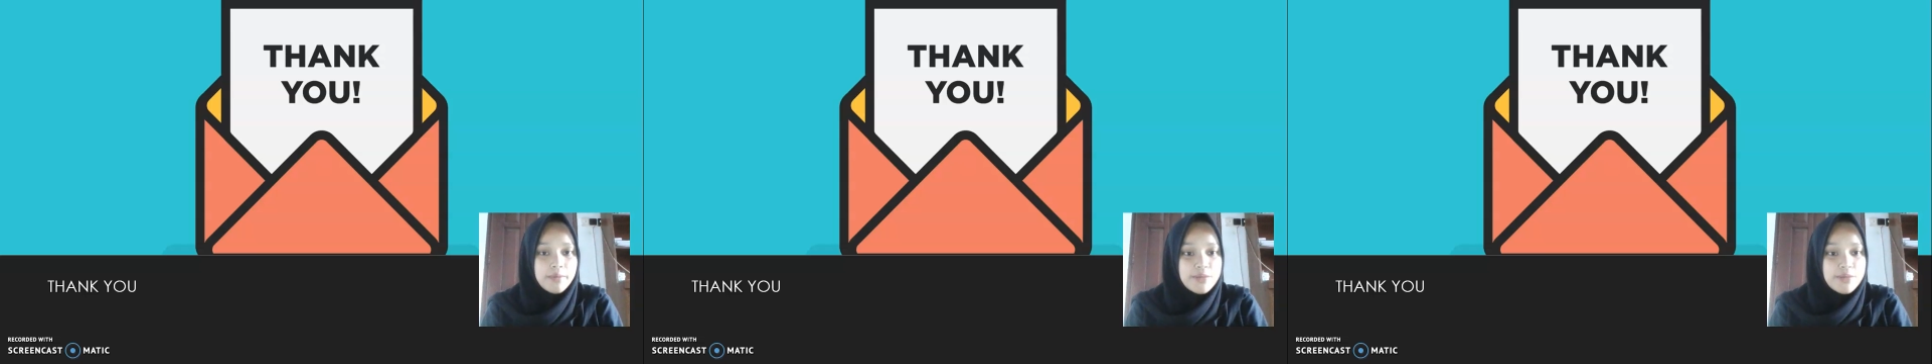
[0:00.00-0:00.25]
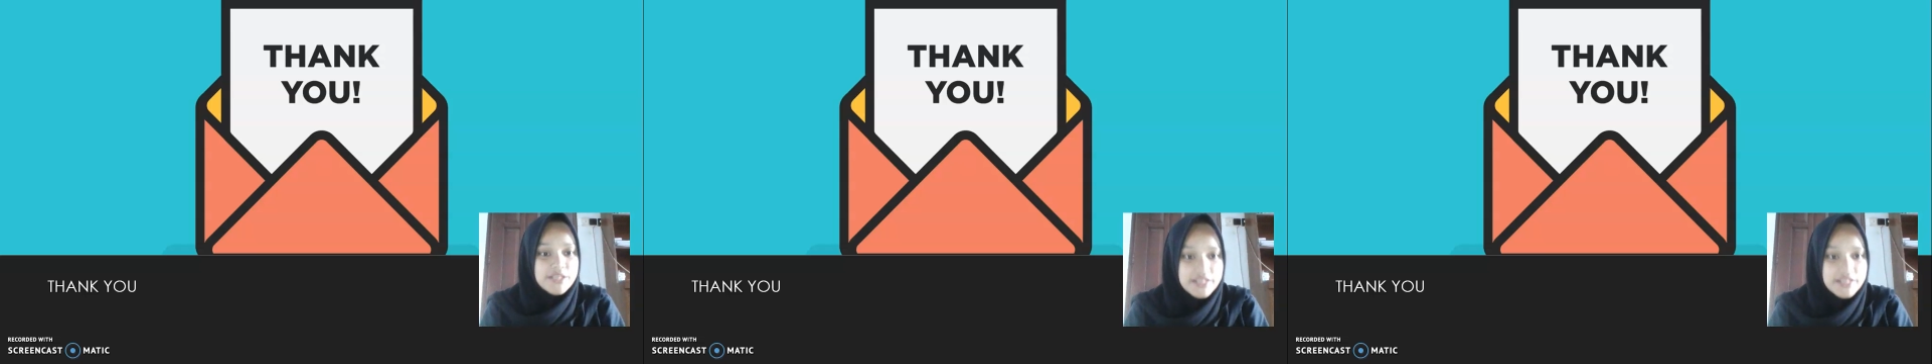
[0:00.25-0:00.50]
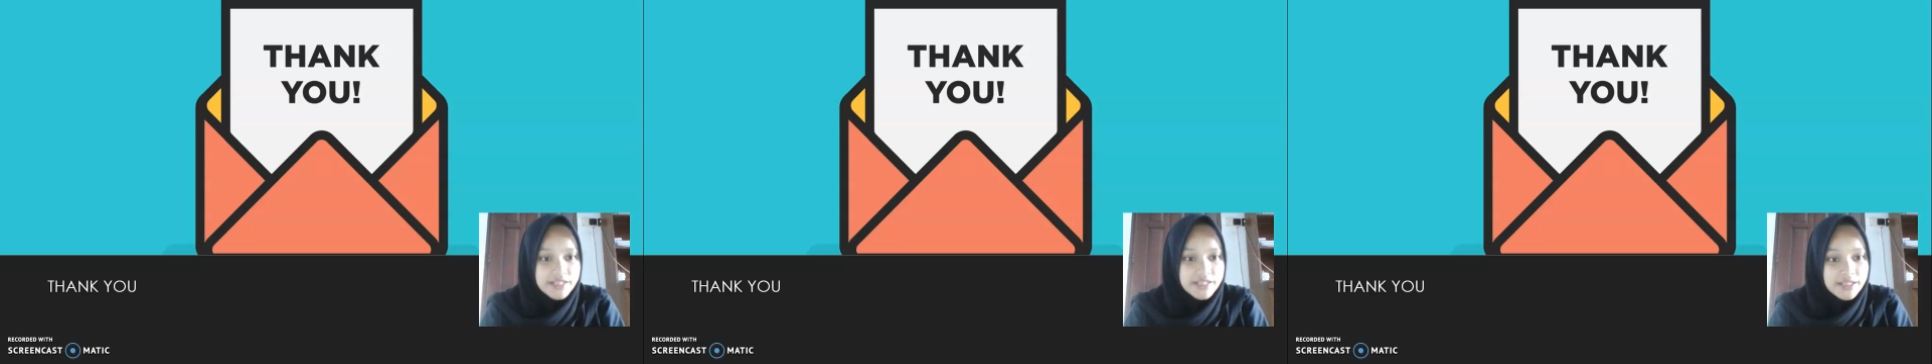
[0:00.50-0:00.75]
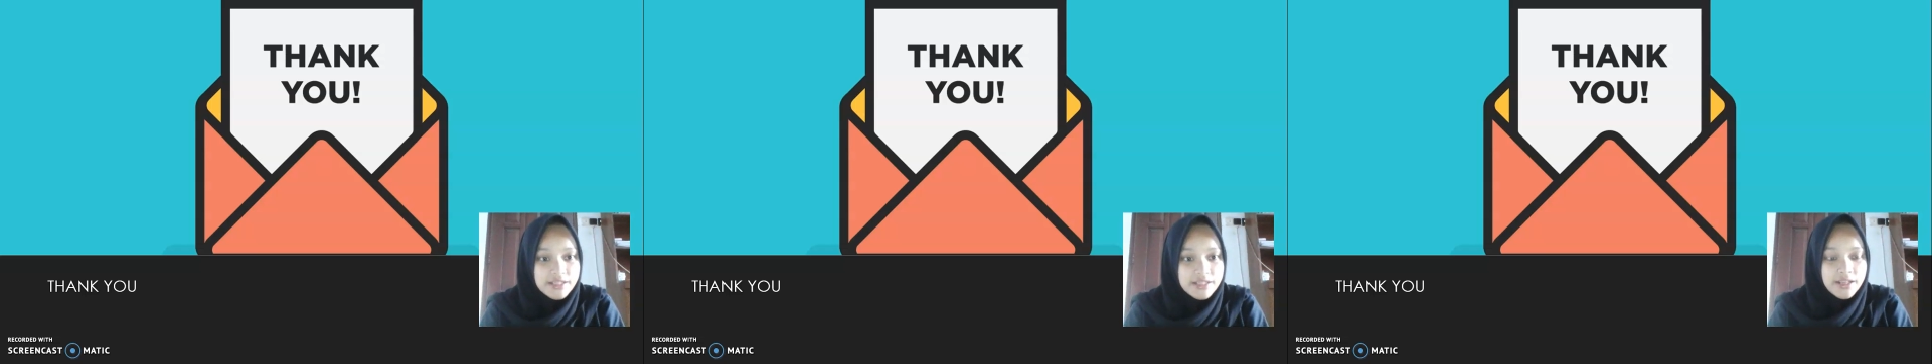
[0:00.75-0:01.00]

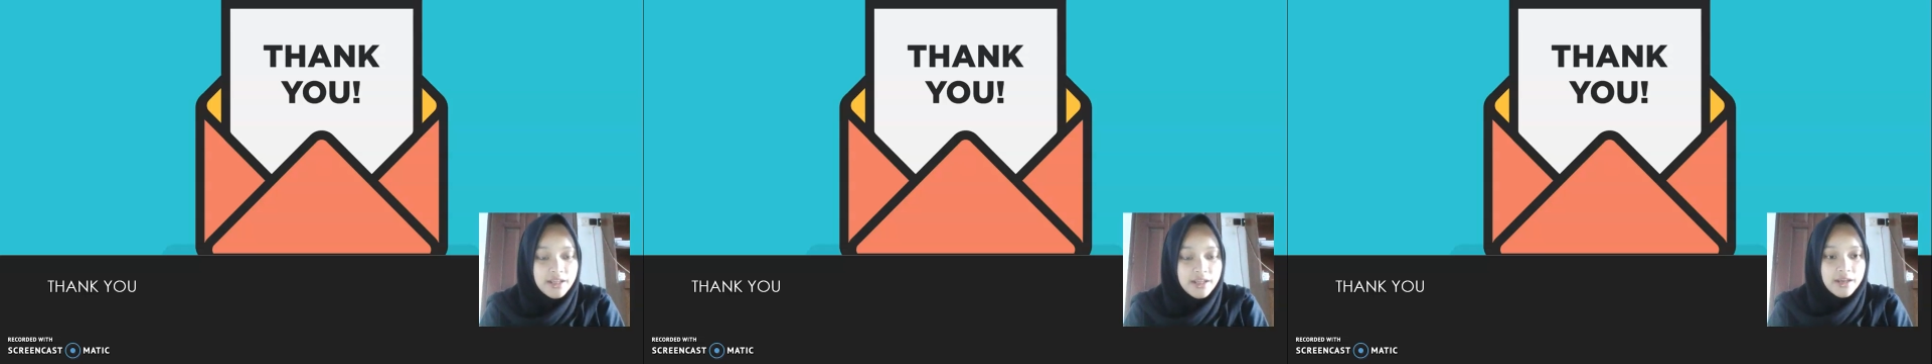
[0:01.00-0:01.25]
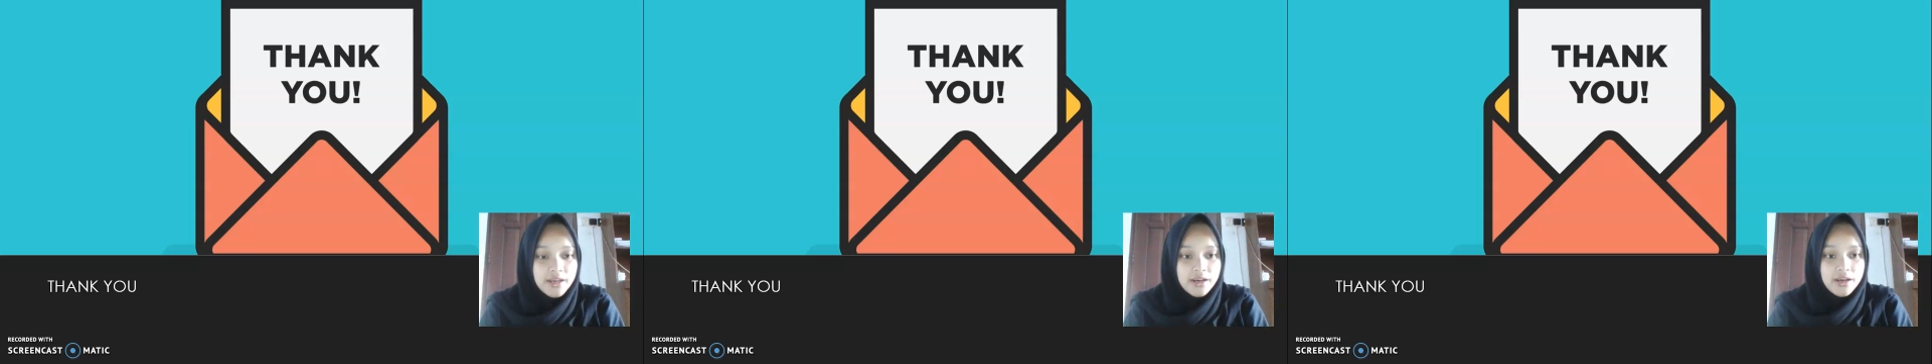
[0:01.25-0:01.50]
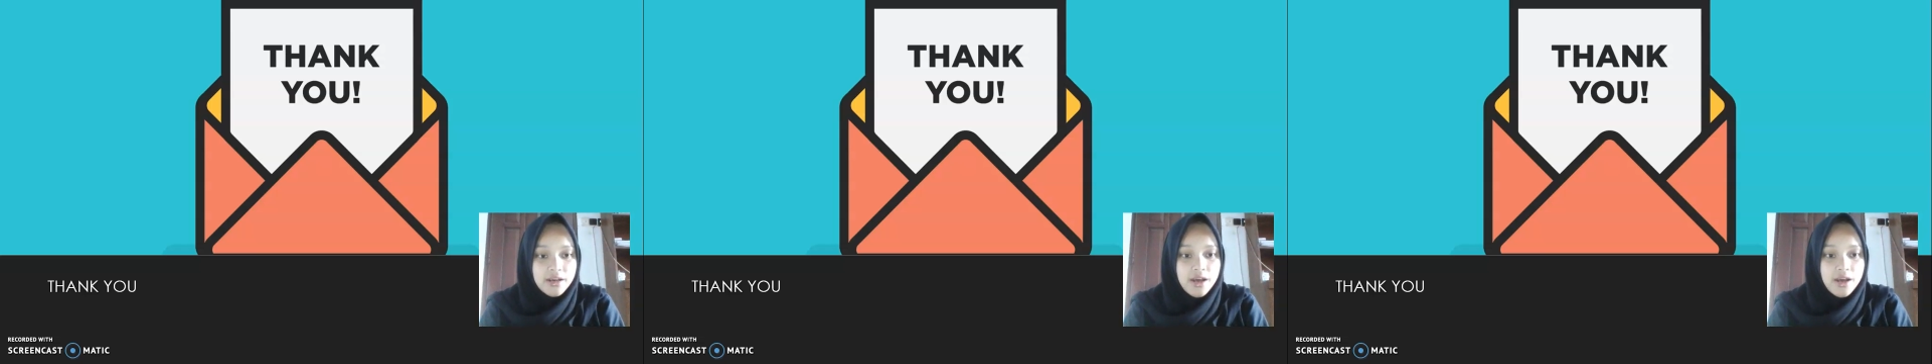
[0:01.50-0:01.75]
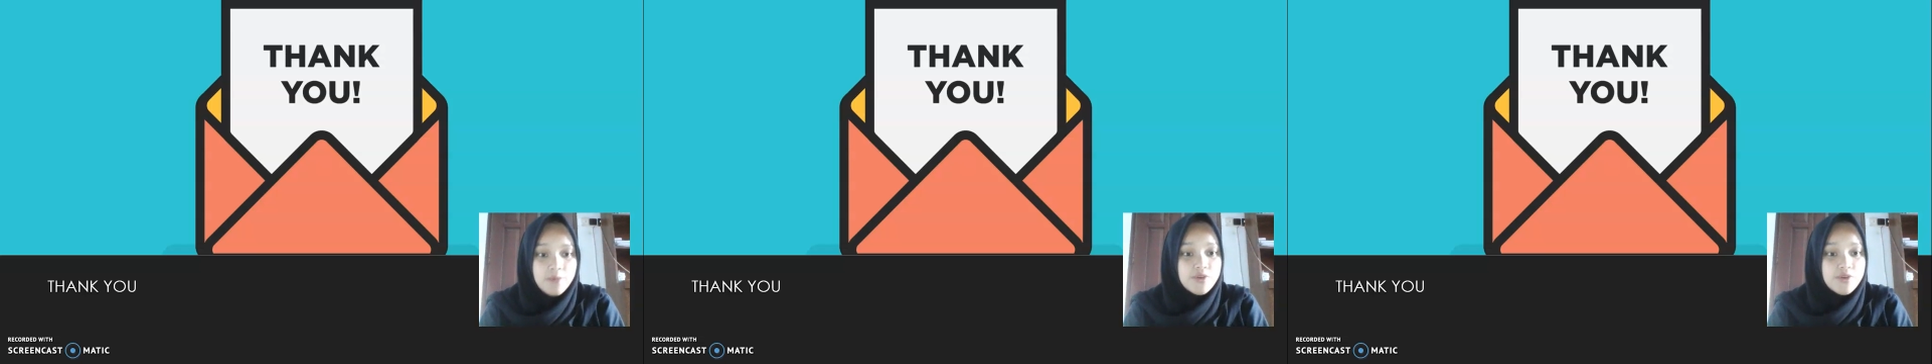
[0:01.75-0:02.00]
presentation.
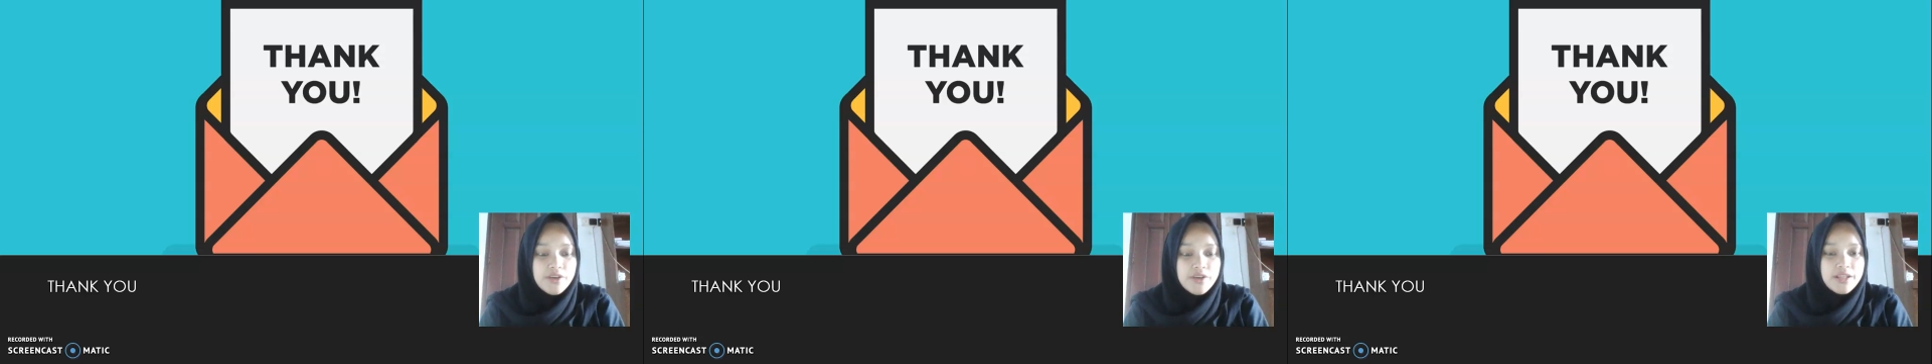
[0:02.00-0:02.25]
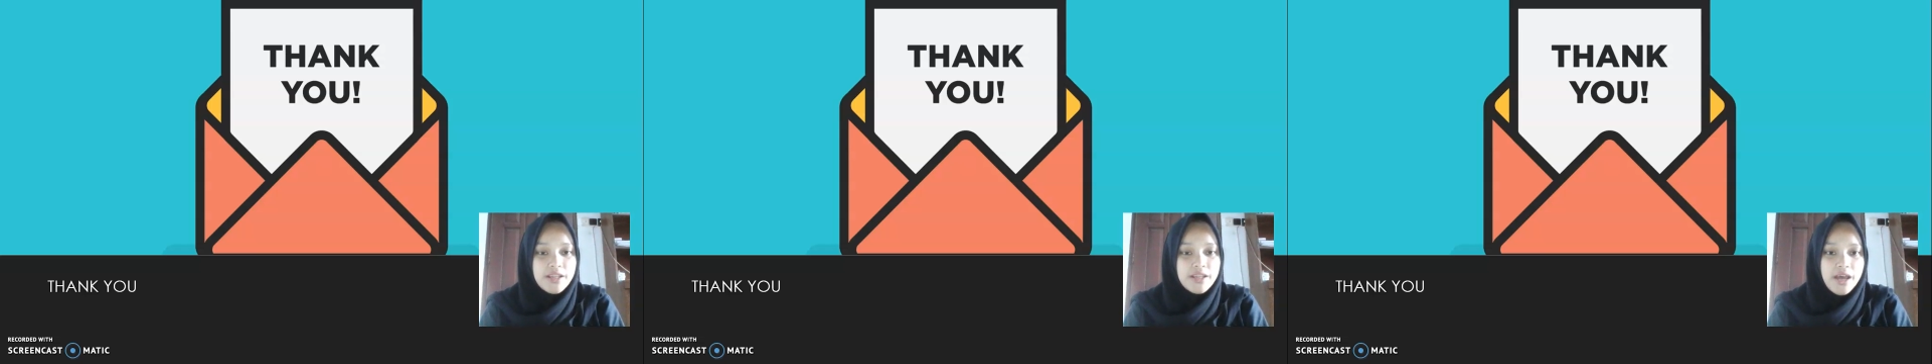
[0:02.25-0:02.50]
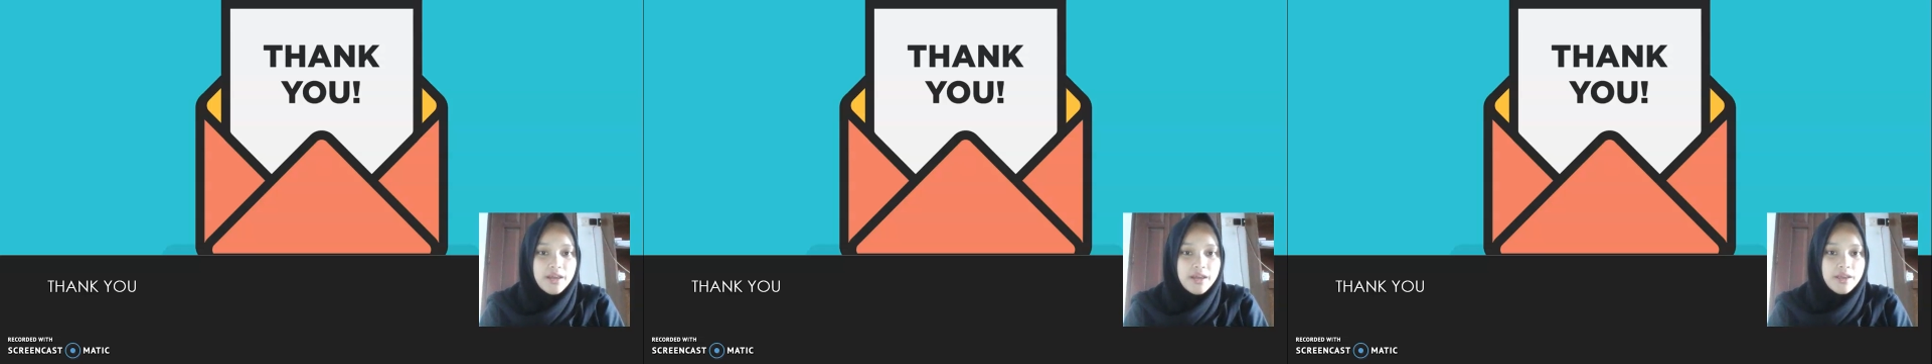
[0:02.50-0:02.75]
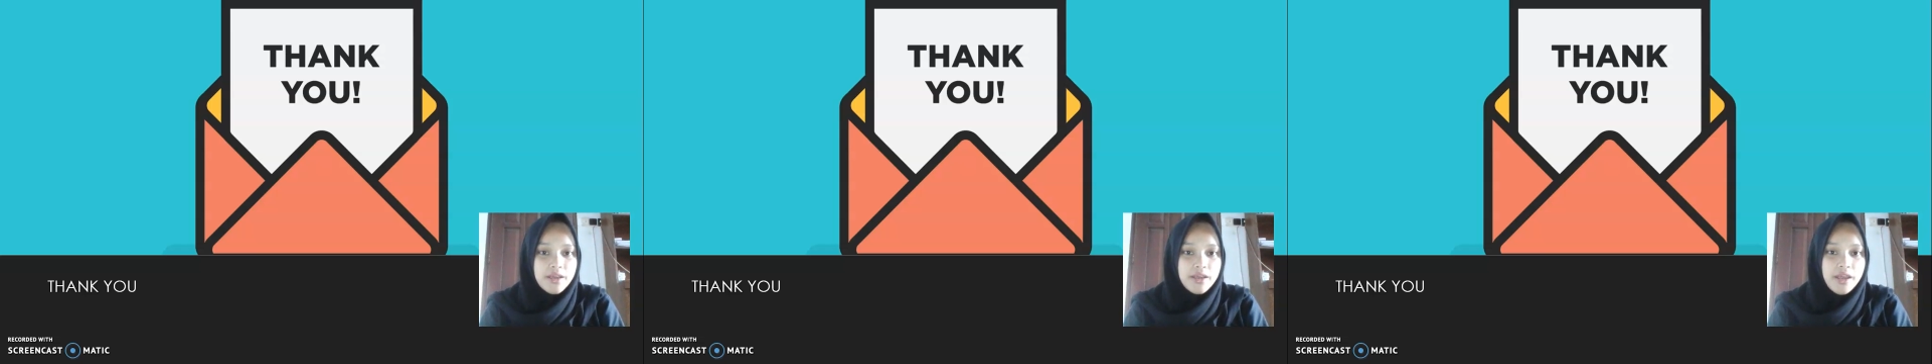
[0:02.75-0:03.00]
I'm sorry that I